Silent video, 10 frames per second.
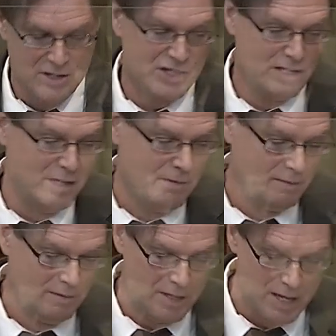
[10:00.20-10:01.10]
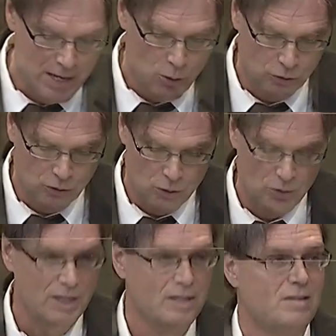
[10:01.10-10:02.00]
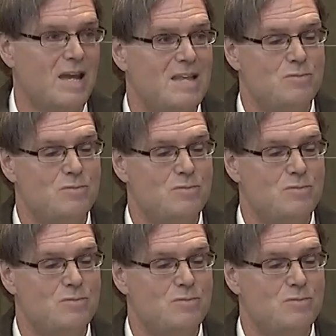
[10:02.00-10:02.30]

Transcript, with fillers: as an injured state